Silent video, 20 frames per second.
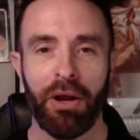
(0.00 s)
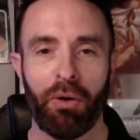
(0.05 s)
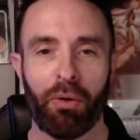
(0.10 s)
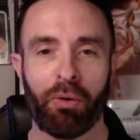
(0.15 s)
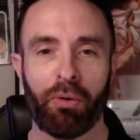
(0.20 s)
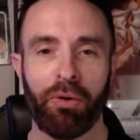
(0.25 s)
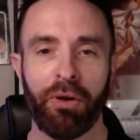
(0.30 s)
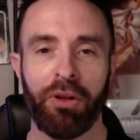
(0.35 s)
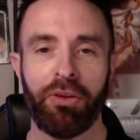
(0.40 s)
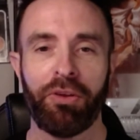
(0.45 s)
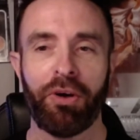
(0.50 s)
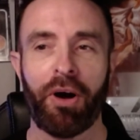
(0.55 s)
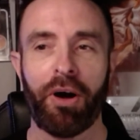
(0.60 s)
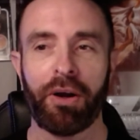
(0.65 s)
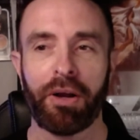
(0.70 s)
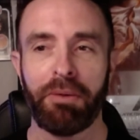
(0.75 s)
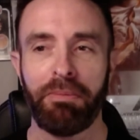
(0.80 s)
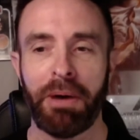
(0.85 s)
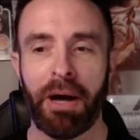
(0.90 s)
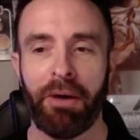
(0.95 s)
We're going to
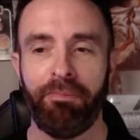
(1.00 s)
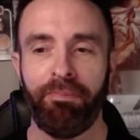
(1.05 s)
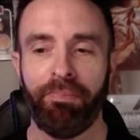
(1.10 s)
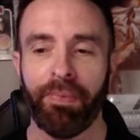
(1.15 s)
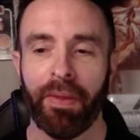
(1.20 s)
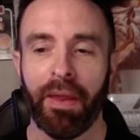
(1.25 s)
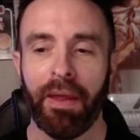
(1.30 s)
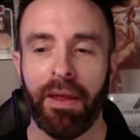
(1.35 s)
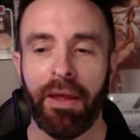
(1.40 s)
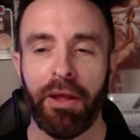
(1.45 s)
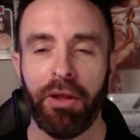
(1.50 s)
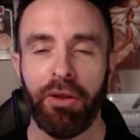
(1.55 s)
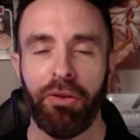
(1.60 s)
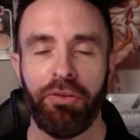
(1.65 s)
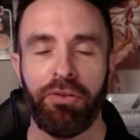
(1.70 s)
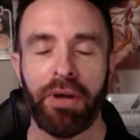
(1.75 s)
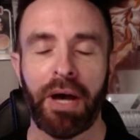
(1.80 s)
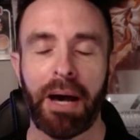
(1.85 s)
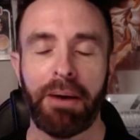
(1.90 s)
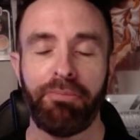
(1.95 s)
talk about
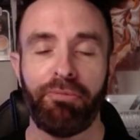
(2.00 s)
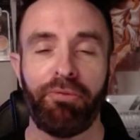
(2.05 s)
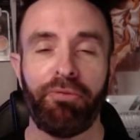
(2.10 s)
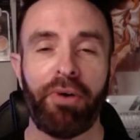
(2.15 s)
top